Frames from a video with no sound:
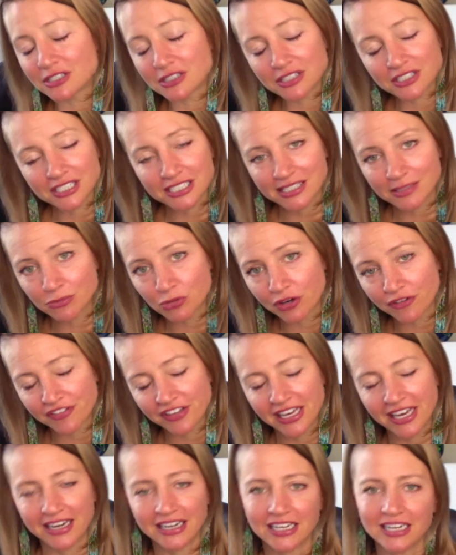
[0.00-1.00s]
dysmorphia,
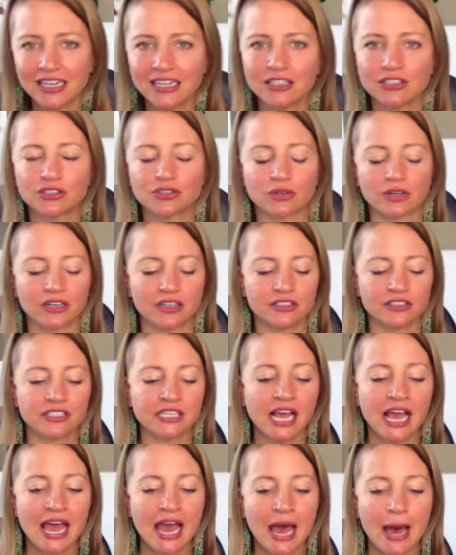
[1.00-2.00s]
and eating
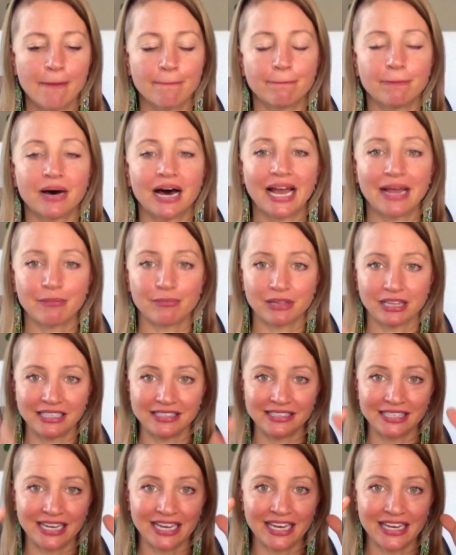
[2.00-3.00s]
disorders by
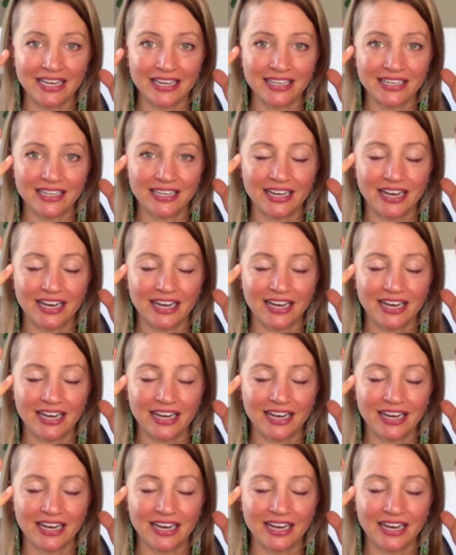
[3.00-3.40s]
placing,